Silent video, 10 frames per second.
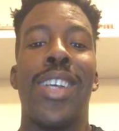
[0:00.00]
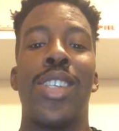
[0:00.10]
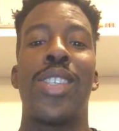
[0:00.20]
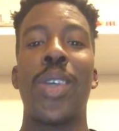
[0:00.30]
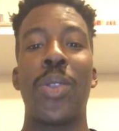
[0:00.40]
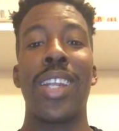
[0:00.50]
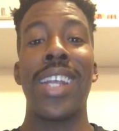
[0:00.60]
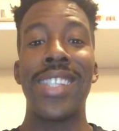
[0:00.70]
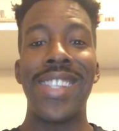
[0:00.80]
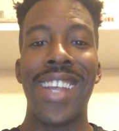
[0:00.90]
So the
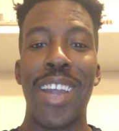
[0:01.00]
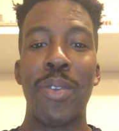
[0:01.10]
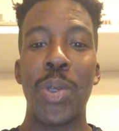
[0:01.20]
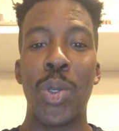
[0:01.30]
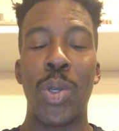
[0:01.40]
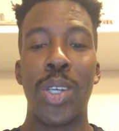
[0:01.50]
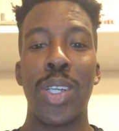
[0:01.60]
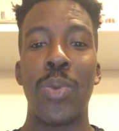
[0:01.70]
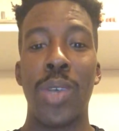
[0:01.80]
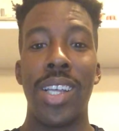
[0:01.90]
lesson that I
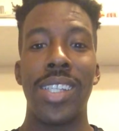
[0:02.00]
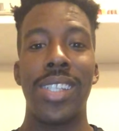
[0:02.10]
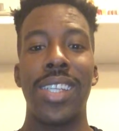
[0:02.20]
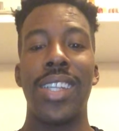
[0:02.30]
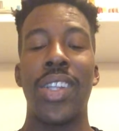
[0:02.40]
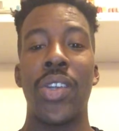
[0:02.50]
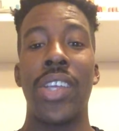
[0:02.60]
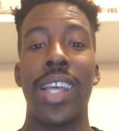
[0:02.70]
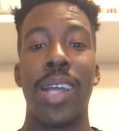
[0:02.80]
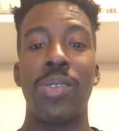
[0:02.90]
recorded was
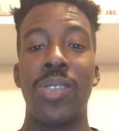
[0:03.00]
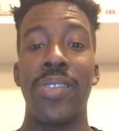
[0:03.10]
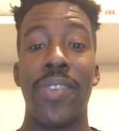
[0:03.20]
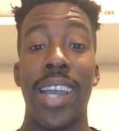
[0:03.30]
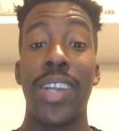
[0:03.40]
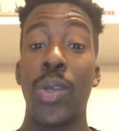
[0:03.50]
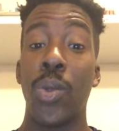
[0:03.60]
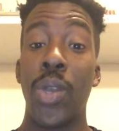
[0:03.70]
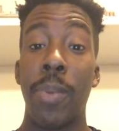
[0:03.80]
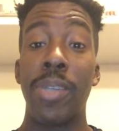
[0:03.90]
learning how to divide
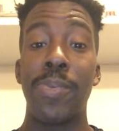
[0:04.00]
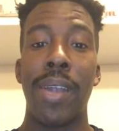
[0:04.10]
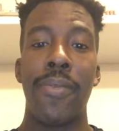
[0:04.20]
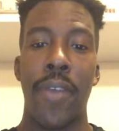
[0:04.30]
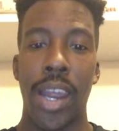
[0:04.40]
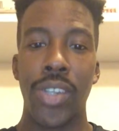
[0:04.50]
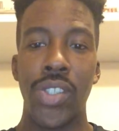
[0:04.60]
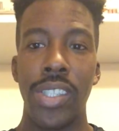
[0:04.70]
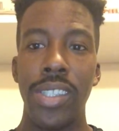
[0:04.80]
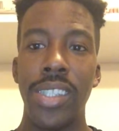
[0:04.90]
whole numbers by
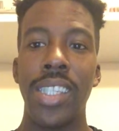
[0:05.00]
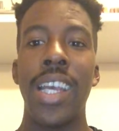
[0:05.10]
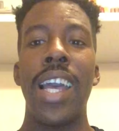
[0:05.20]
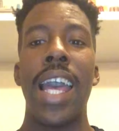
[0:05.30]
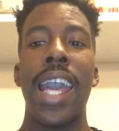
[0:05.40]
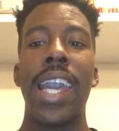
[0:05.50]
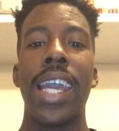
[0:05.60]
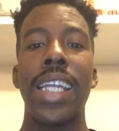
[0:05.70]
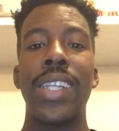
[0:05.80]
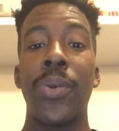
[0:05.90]
fractions.
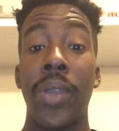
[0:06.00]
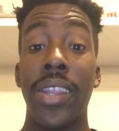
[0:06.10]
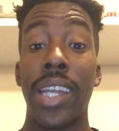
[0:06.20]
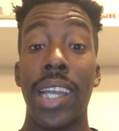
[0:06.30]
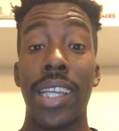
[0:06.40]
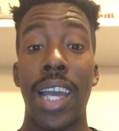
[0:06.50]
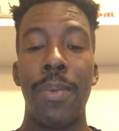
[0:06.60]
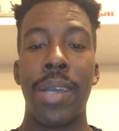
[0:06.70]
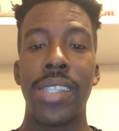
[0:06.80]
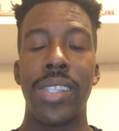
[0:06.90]
And the way that I
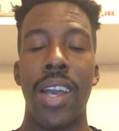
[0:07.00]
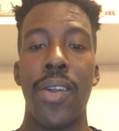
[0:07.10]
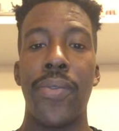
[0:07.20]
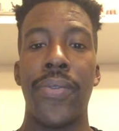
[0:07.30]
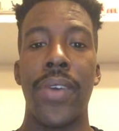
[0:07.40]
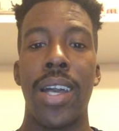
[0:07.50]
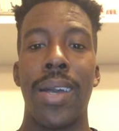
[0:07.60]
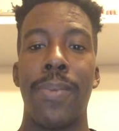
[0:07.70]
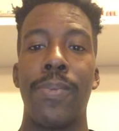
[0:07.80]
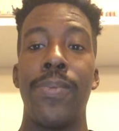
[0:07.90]
got myself
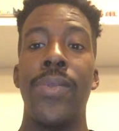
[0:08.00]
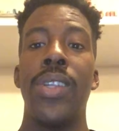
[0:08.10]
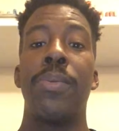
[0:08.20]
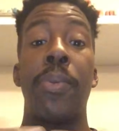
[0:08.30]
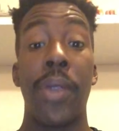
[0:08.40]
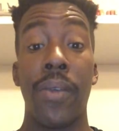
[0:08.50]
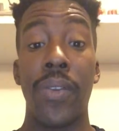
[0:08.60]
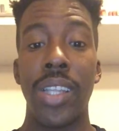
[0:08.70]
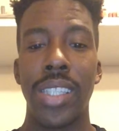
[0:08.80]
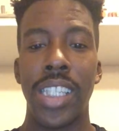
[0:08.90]
prepared
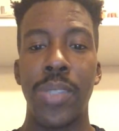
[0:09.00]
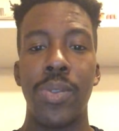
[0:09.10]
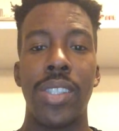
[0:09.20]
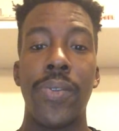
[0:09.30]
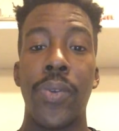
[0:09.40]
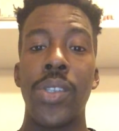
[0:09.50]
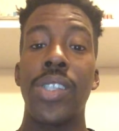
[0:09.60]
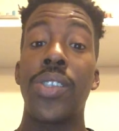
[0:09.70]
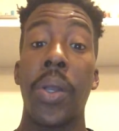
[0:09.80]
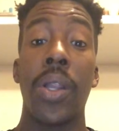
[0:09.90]
for this lesson was to
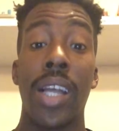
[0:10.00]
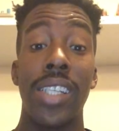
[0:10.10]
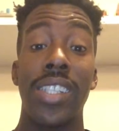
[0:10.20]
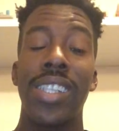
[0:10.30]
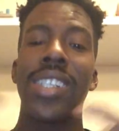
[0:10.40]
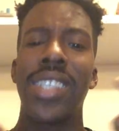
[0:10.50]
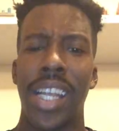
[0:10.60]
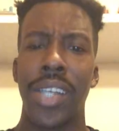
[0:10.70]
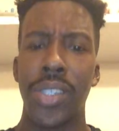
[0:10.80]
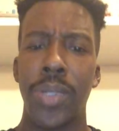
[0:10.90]
first internalize the
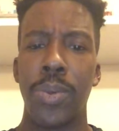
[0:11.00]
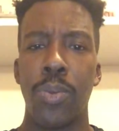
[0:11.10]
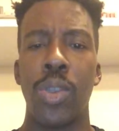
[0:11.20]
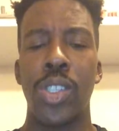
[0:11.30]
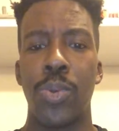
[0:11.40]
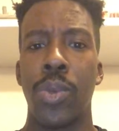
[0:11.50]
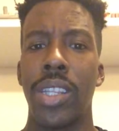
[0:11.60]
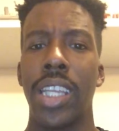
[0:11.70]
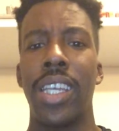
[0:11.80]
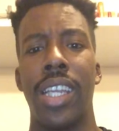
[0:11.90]
standard in which
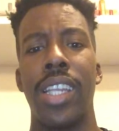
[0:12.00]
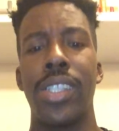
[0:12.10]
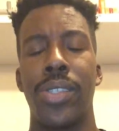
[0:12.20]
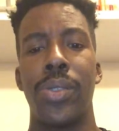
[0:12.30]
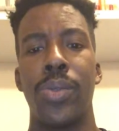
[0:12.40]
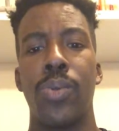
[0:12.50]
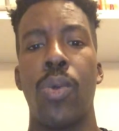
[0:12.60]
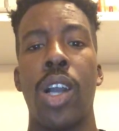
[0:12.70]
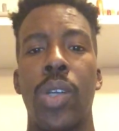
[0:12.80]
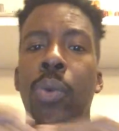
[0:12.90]
what they needed to
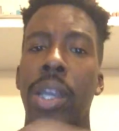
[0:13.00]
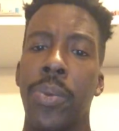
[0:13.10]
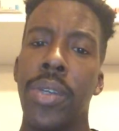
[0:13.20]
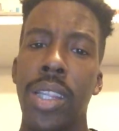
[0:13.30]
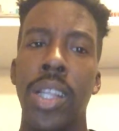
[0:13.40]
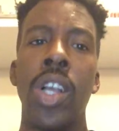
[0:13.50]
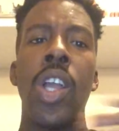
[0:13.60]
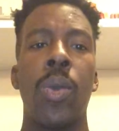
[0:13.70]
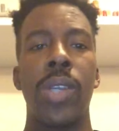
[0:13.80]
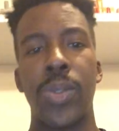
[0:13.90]
walk away with,
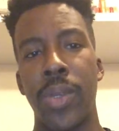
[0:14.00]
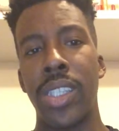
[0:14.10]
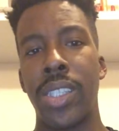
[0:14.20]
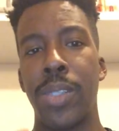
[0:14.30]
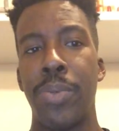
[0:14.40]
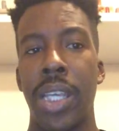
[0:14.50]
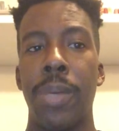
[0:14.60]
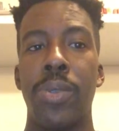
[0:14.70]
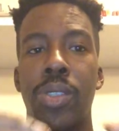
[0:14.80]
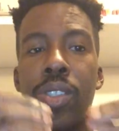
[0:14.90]
which was to be
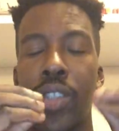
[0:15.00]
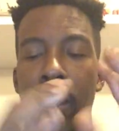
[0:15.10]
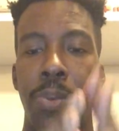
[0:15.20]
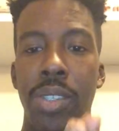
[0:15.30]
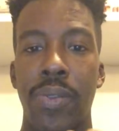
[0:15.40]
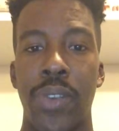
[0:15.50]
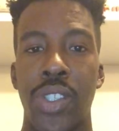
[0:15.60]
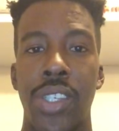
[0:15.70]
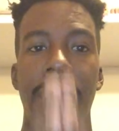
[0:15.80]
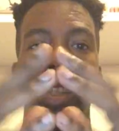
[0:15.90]
able to interpret
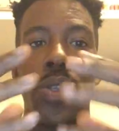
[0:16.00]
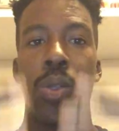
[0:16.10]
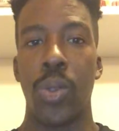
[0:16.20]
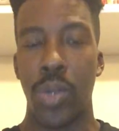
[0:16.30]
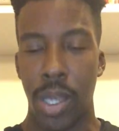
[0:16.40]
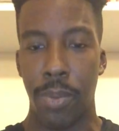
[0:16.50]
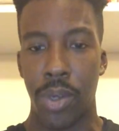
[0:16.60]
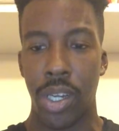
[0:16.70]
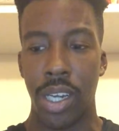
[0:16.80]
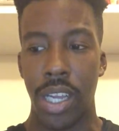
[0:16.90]
division as a whole
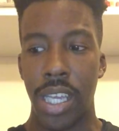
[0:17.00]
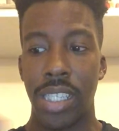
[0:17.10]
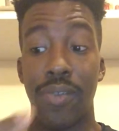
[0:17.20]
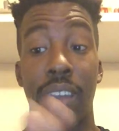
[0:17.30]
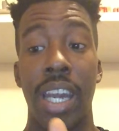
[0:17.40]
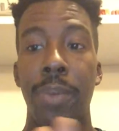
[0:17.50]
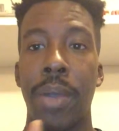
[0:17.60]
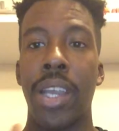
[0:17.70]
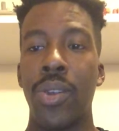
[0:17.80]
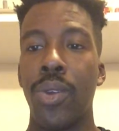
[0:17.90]
number and divide it
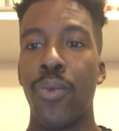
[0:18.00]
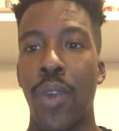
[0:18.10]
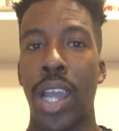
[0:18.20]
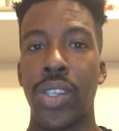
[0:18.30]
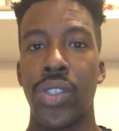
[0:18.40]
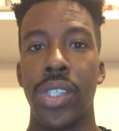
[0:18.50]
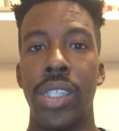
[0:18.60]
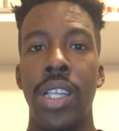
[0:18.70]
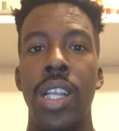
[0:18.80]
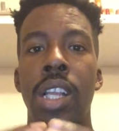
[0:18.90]
by a unit
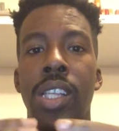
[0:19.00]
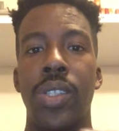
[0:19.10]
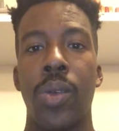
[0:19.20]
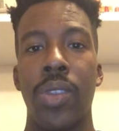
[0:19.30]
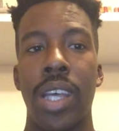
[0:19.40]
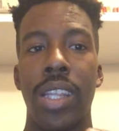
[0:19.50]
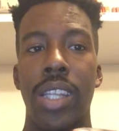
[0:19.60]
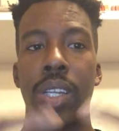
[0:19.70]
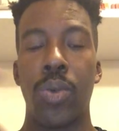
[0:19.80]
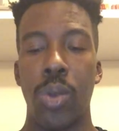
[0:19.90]
fraction so that
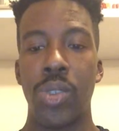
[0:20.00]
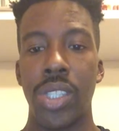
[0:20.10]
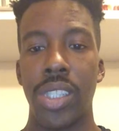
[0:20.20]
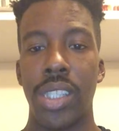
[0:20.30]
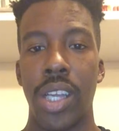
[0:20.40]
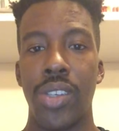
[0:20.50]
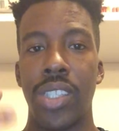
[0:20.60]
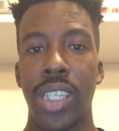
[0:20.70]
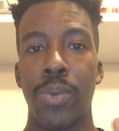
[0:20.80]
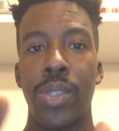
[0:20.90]
their quotients, they
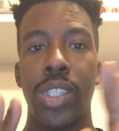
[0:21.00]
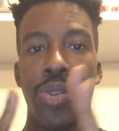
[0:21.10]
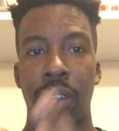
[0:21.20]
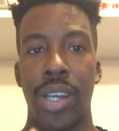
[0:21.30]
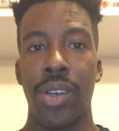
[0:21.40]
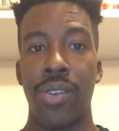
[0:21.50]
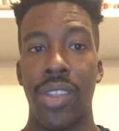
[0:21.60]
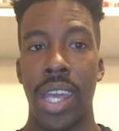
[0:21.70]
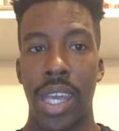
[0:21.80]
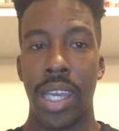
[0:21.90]
understand, was greater
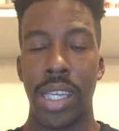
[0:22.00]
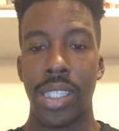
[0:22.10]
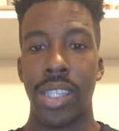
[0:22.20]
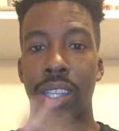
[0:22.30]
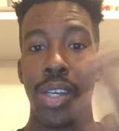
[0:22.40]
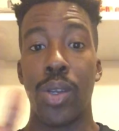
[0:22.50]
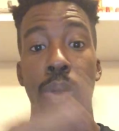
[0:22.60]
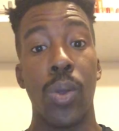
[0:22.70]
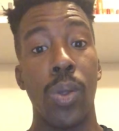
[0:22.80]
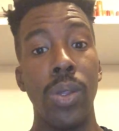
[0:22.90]
than their
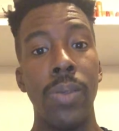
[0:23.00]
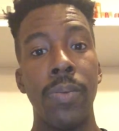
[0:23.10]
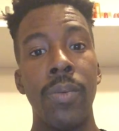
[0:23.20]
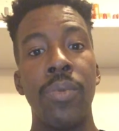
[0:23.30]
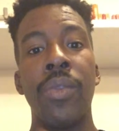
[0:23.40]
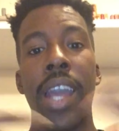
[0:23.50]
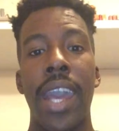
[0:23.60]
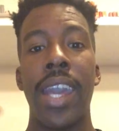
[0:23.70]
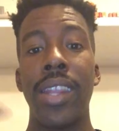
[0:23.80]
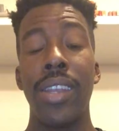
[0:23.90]
whole
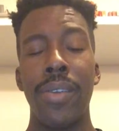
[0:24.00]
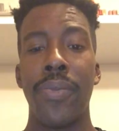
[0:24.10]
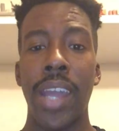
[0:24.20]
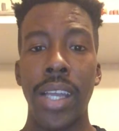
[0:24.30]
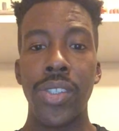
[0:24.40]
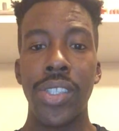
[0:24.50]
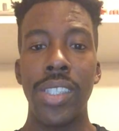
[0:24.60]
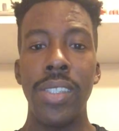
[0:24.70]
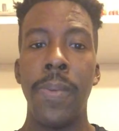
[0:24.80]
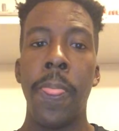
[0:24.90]
and their
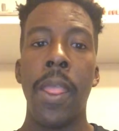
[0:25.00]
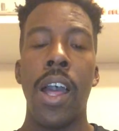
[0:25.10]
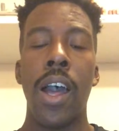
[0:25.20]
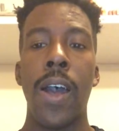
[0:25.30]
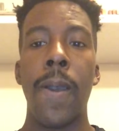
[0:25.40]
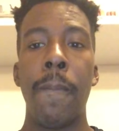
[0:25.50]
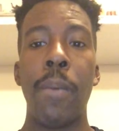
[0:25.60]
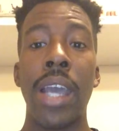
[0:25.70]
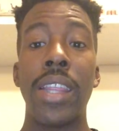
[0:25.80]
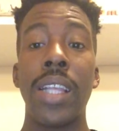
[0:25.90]
fraction.
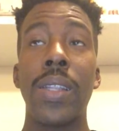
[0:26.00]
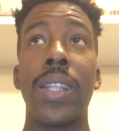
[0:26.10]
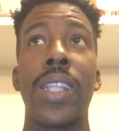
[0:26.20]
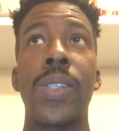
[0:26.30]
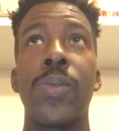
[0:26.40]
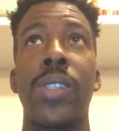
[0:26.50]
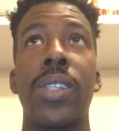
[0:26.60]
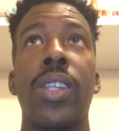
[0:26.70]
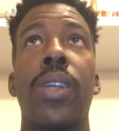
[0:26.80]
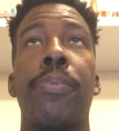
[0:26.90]
I think that this was
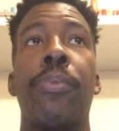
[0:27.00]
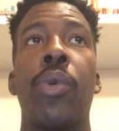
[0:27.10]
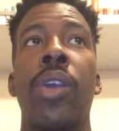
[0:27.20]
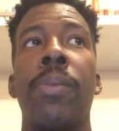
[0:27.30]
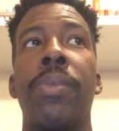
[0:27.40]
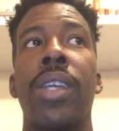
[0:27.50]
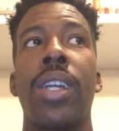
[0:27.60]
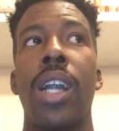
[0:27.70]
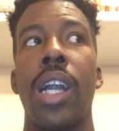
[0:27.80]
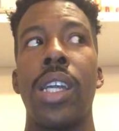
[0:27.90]
important
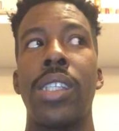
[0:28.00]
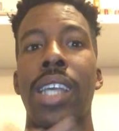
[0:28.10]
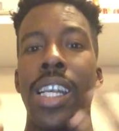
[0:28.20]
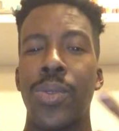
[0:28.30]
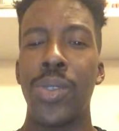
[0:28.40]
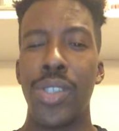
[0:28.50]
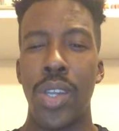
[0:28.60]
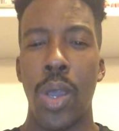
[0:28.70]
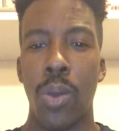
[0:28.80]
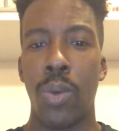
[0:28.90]
because, as we
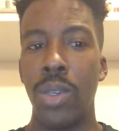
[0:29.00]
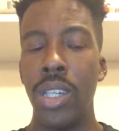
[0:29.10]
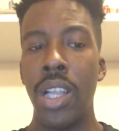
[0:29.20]
know,